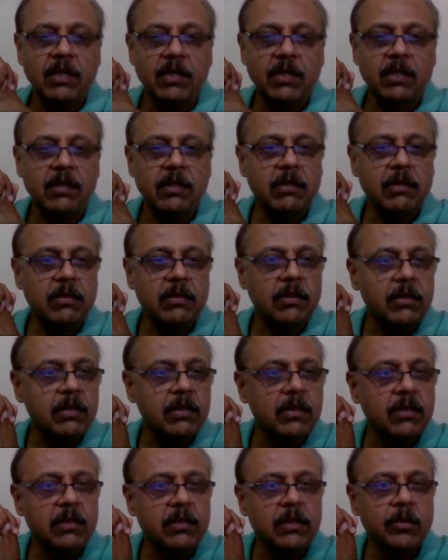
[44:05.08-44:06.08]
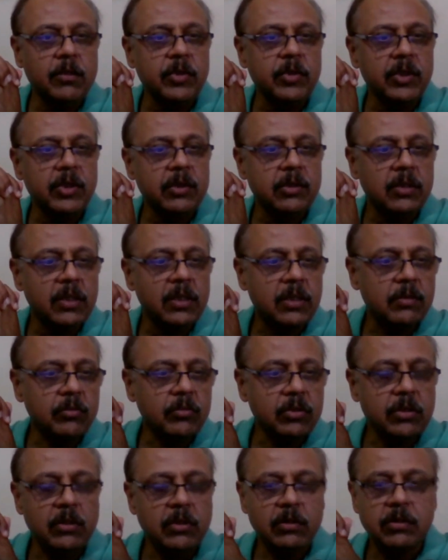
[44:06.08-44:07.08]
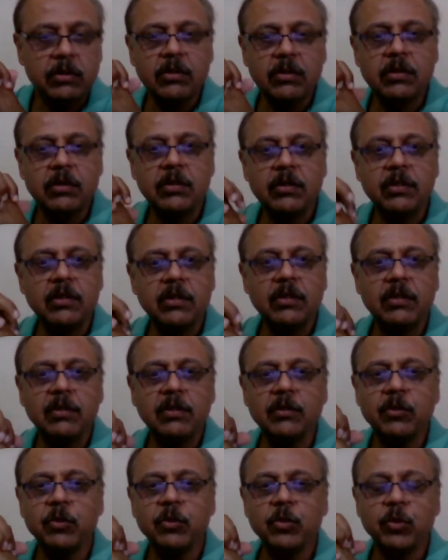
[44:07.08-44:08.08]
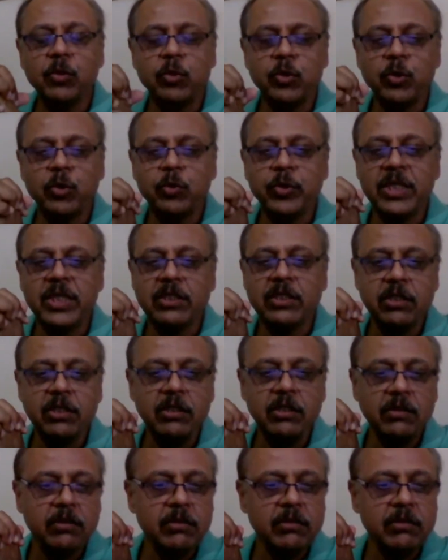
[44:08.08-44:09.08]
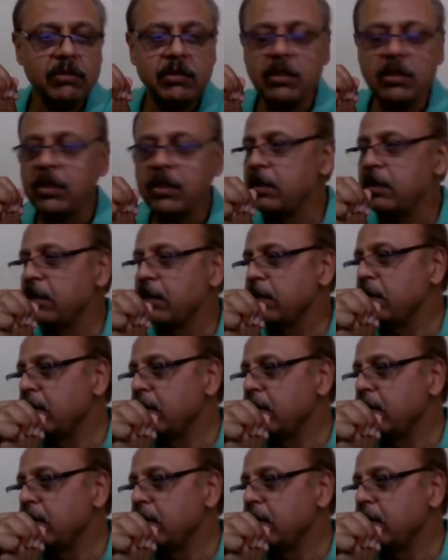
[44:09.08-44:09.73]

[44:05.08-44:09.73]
In the meantime, Dr. Umed Ji, sir.